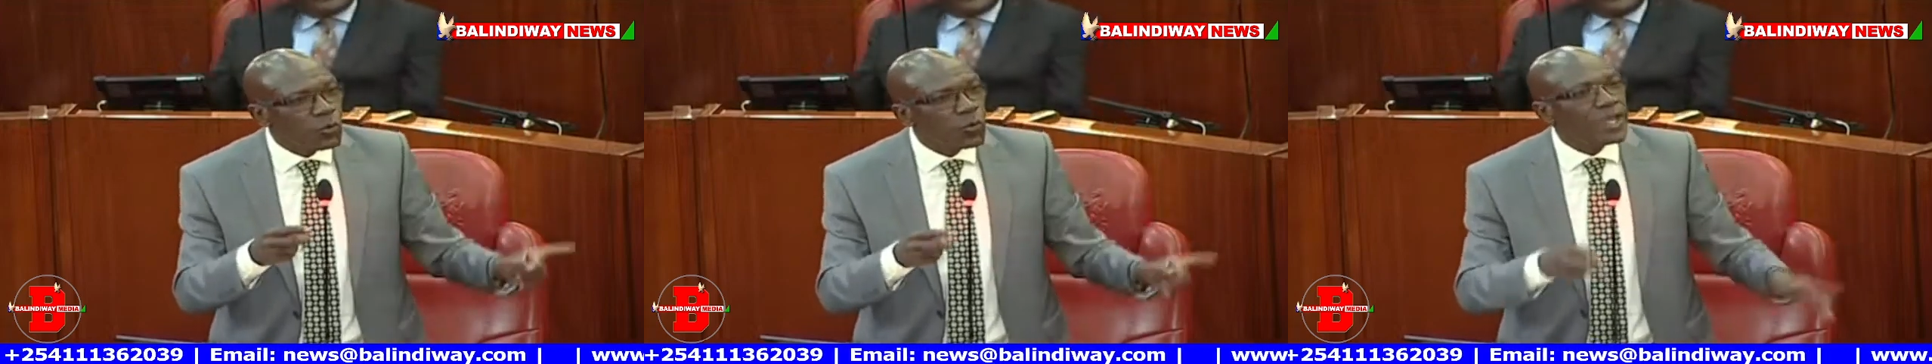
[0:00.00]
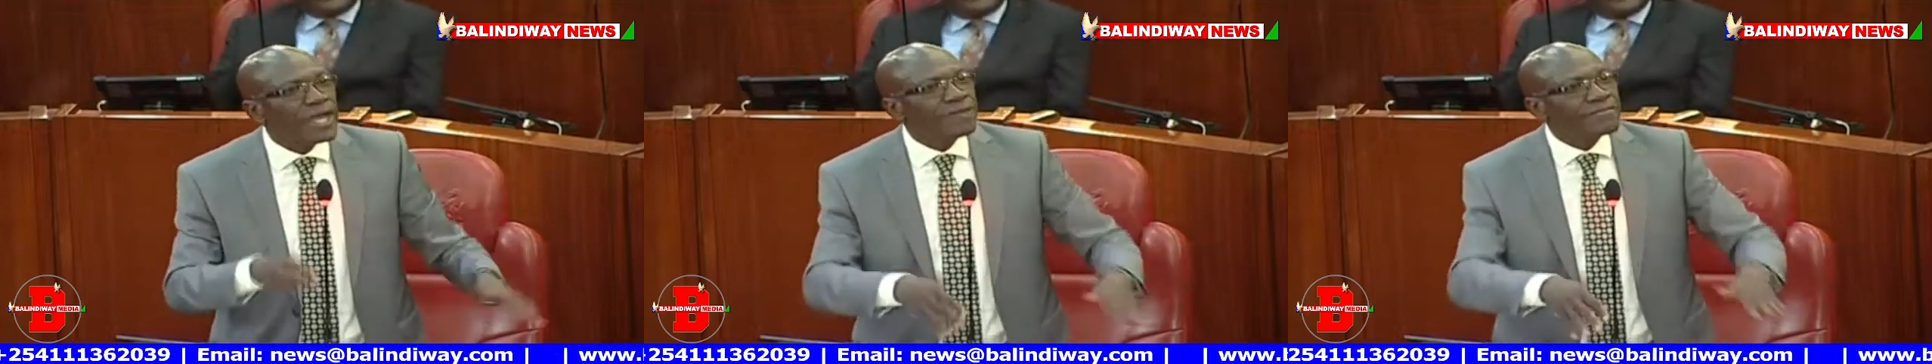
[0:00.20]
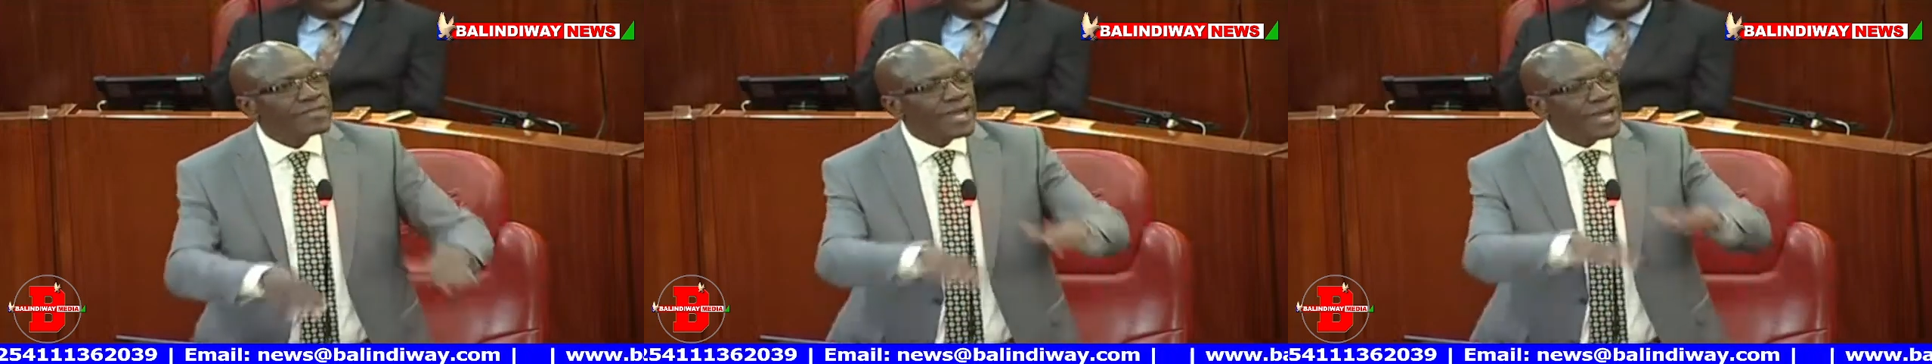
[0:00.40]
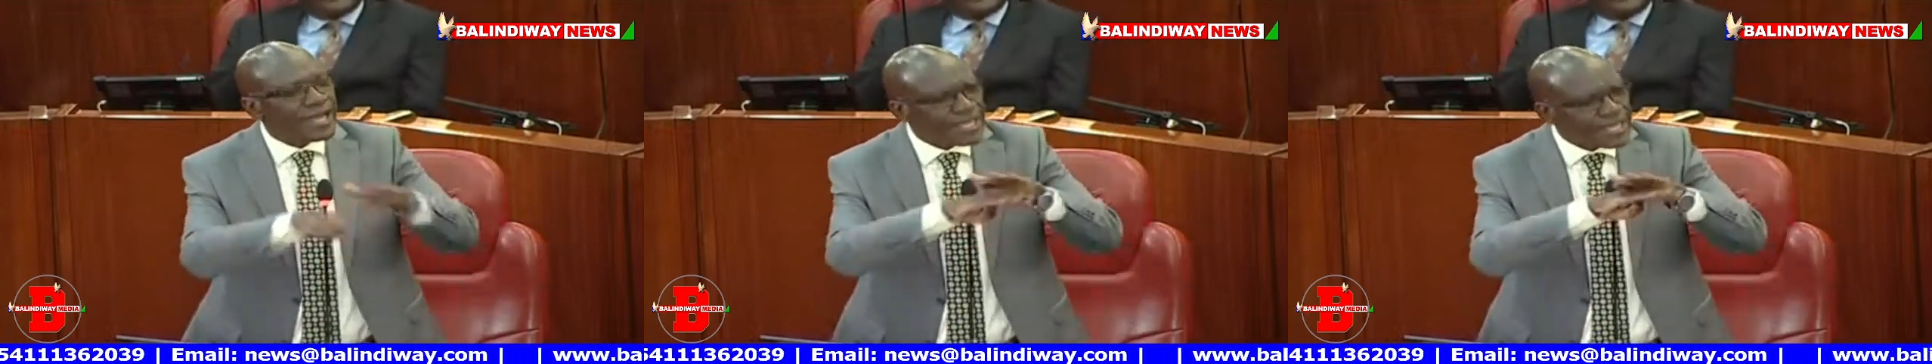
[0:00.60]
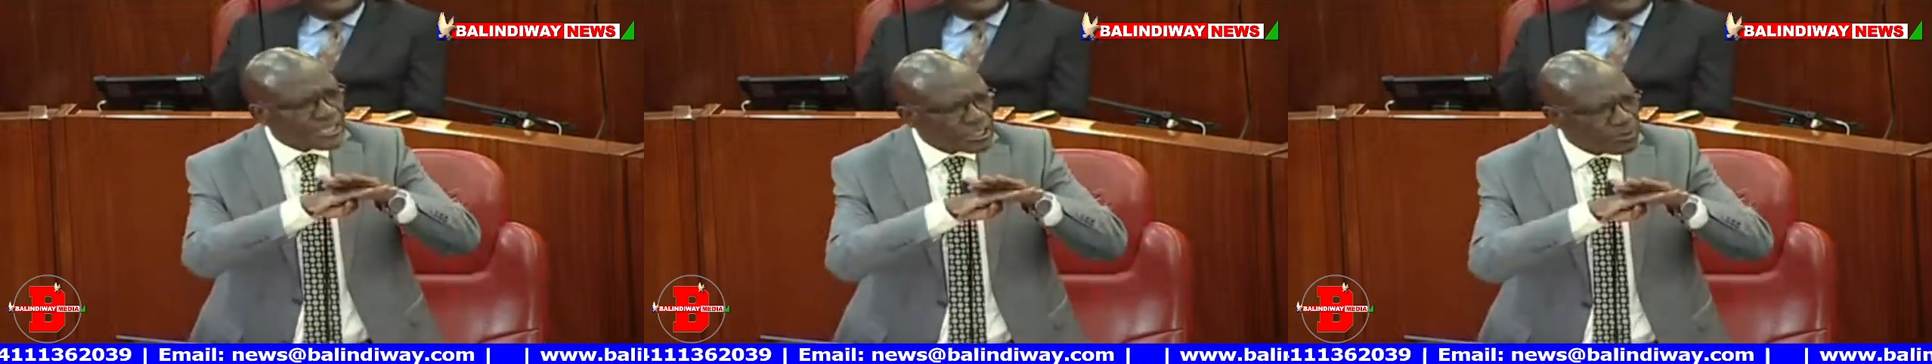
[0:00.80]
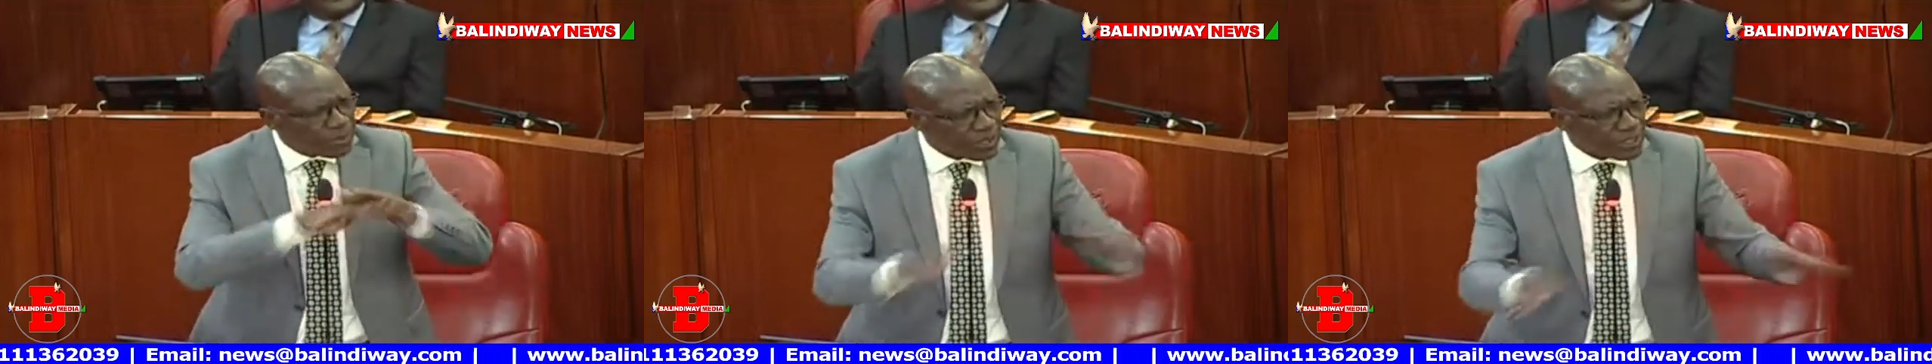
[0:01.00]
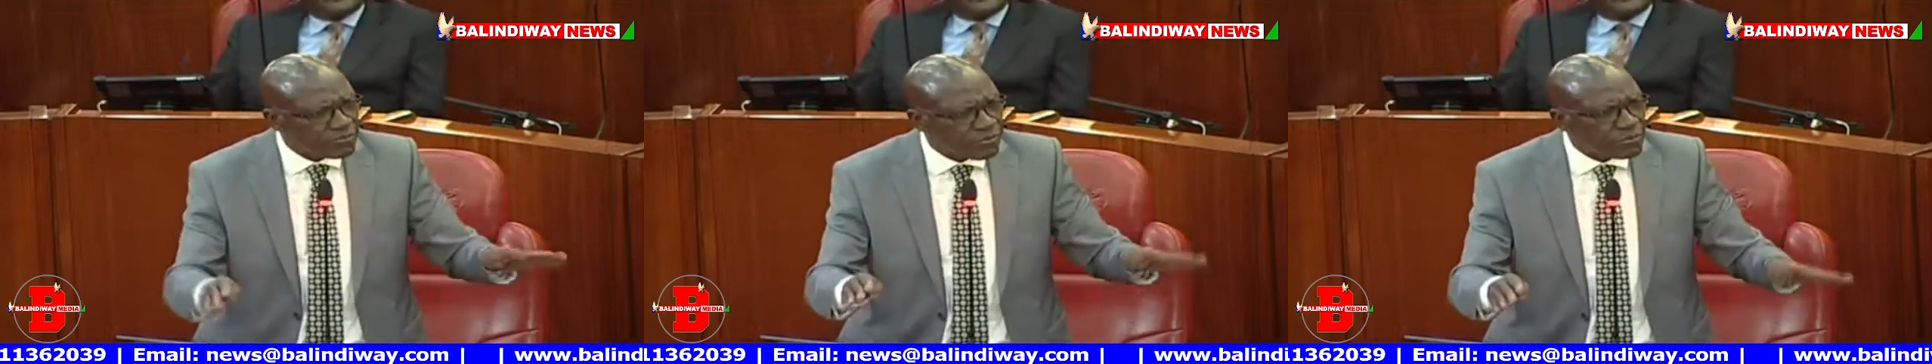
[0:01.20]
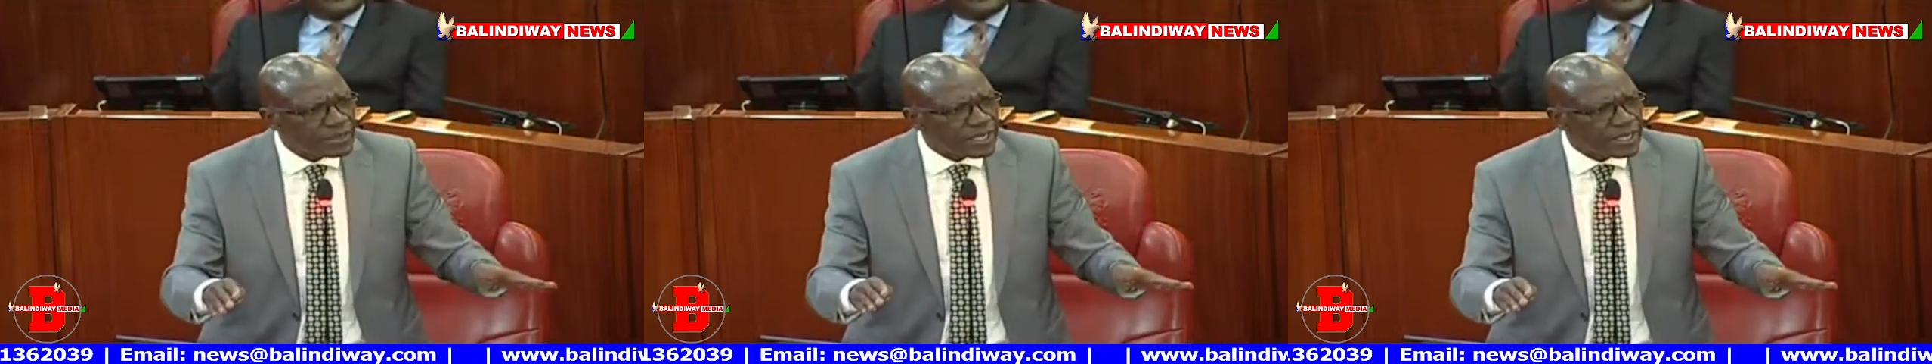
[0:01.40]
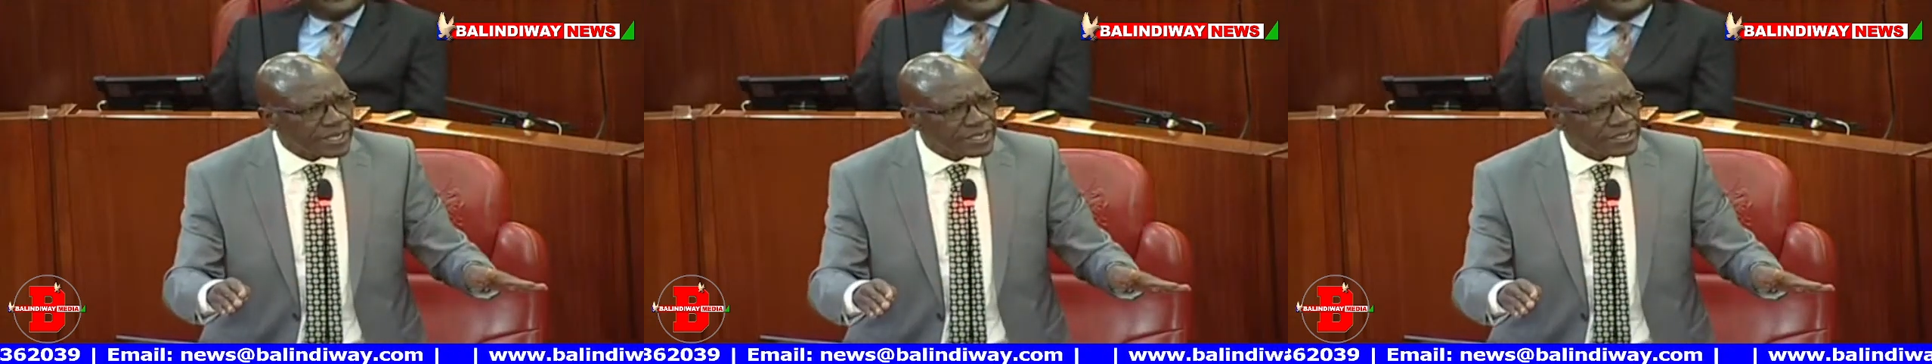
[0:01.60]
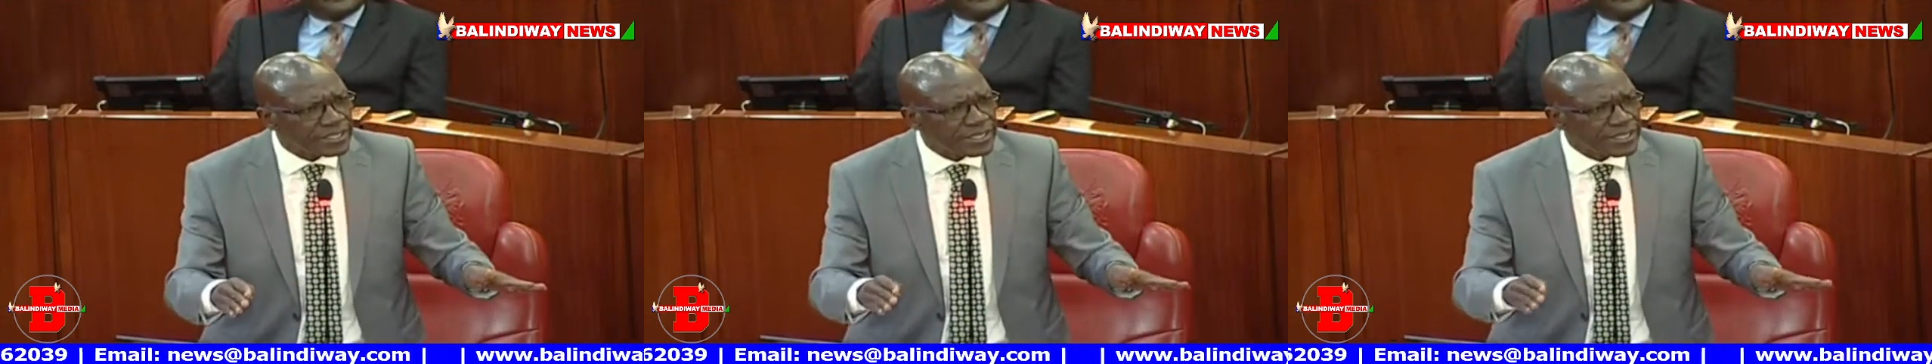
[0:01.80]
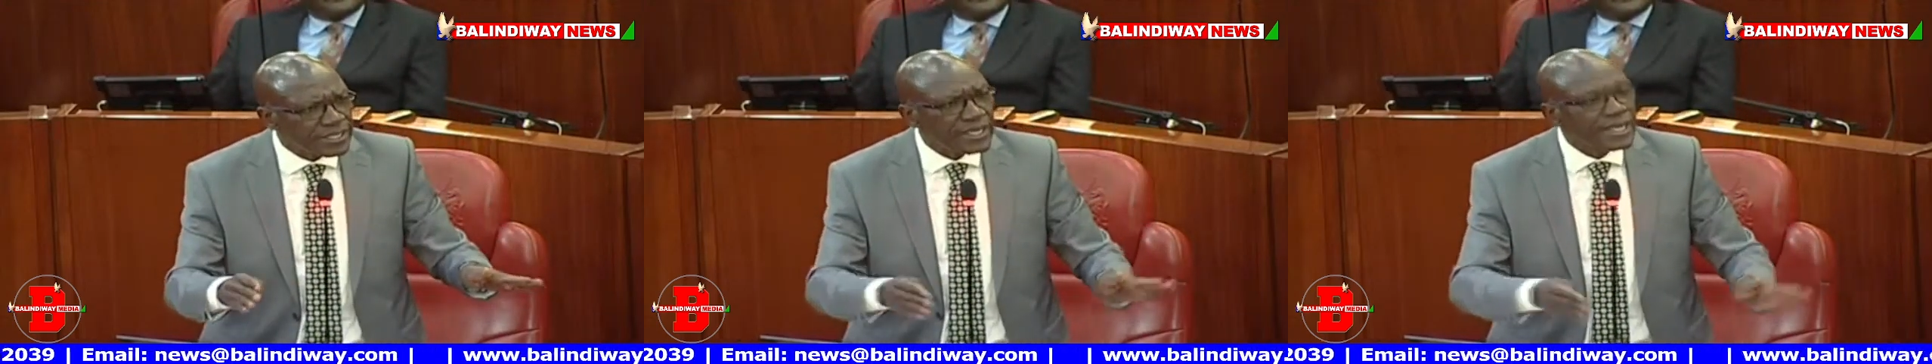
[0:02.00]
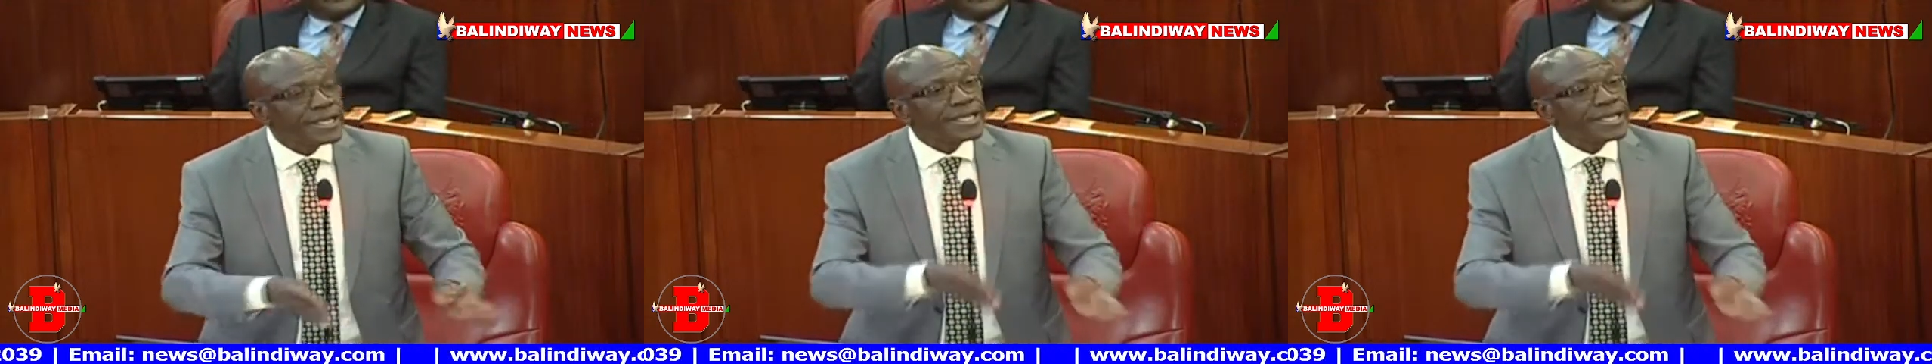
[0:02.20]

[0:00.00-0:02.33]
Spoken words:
We have the highest platform in the country.